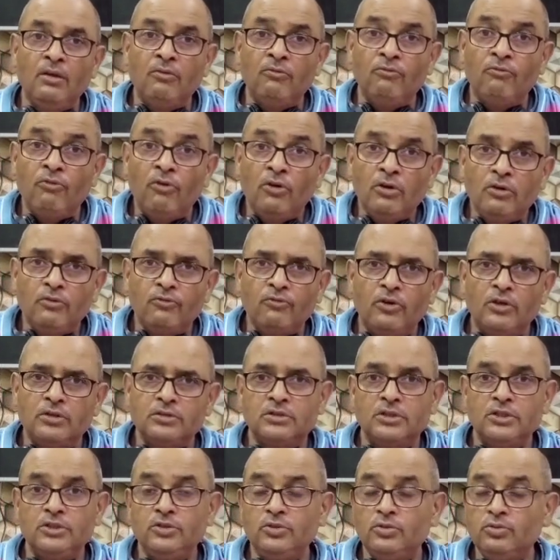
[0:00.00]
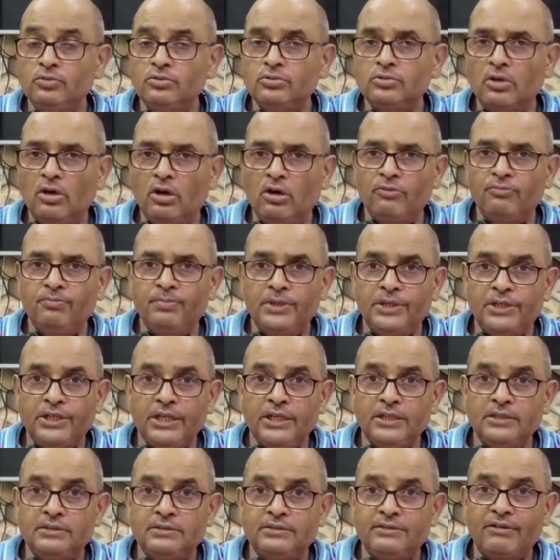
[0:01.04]
What was the use of
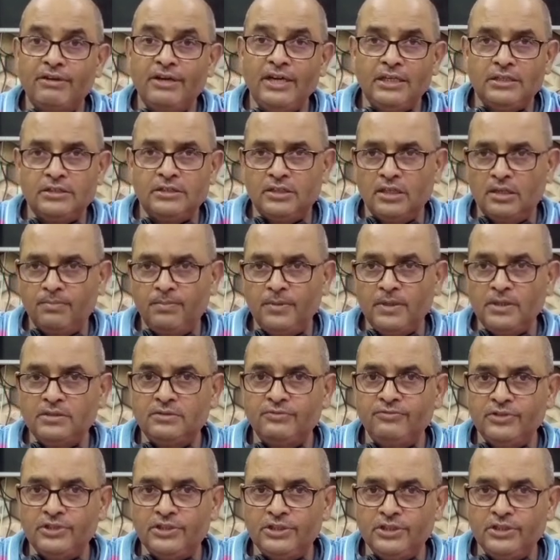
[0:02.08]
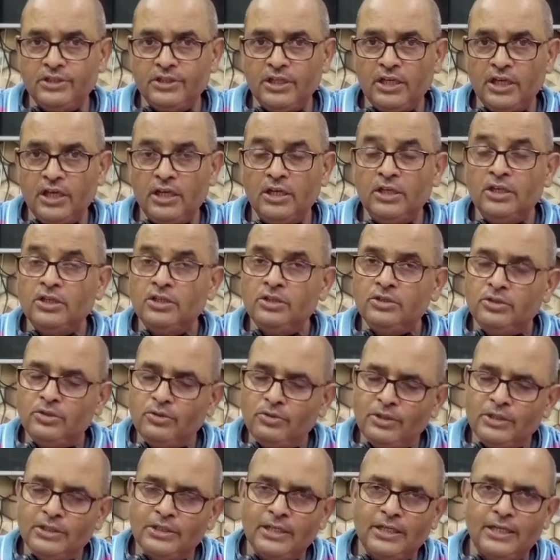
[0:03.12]
Britain's trade surplus with India
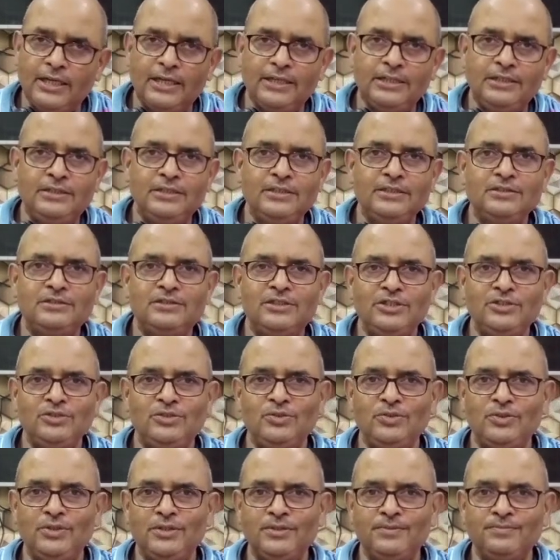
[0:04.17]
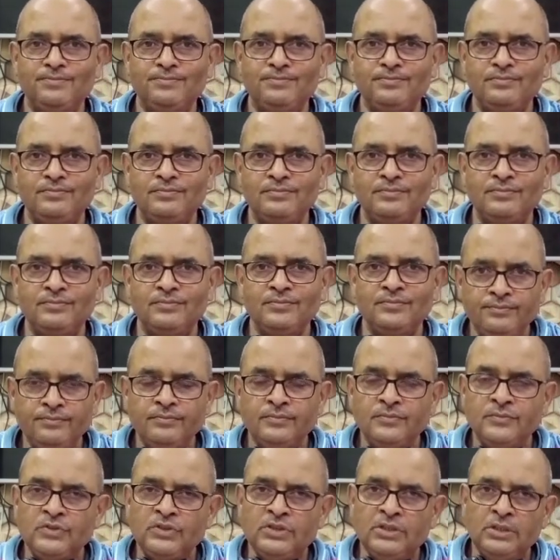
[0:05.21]
during the 19th century?
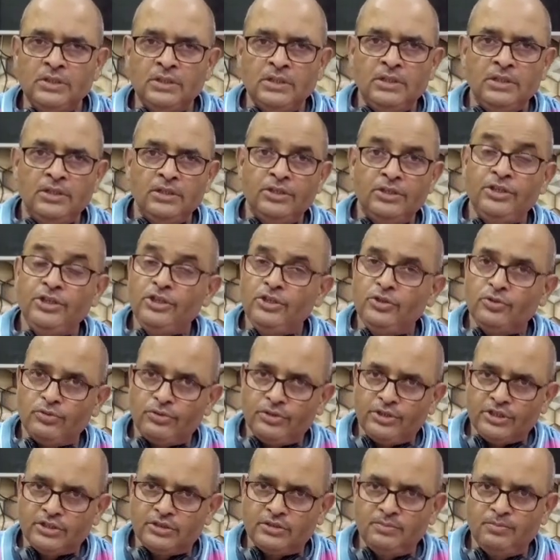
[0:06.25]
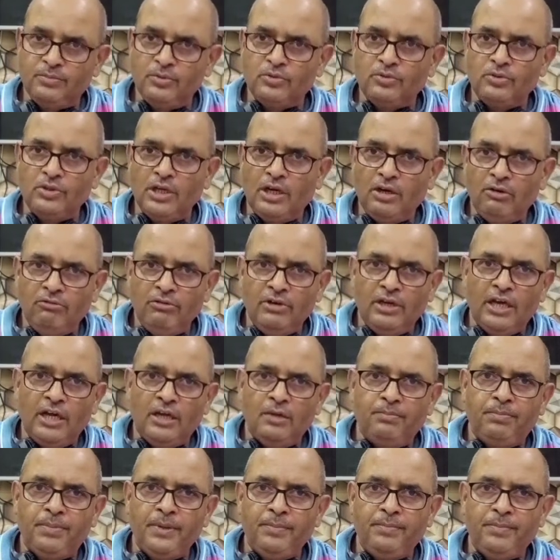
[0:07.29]
Read your textbook now
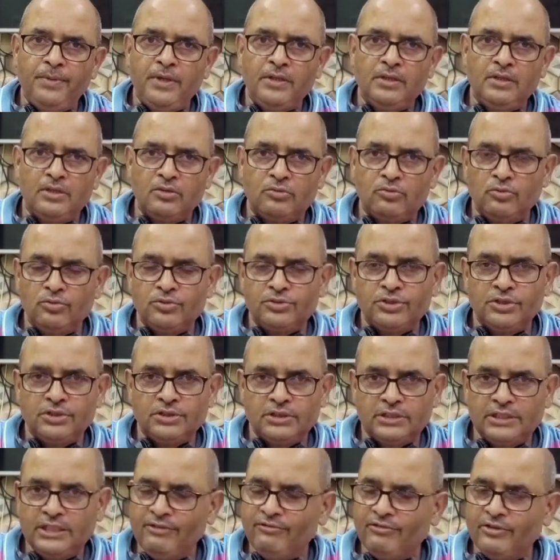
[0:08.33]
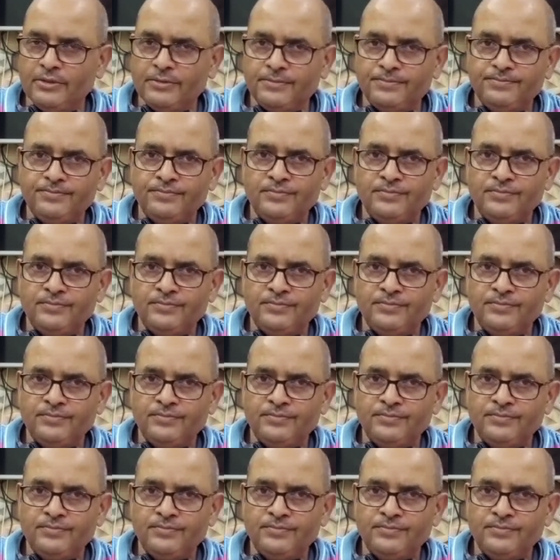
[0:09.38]
and prepare the questions given.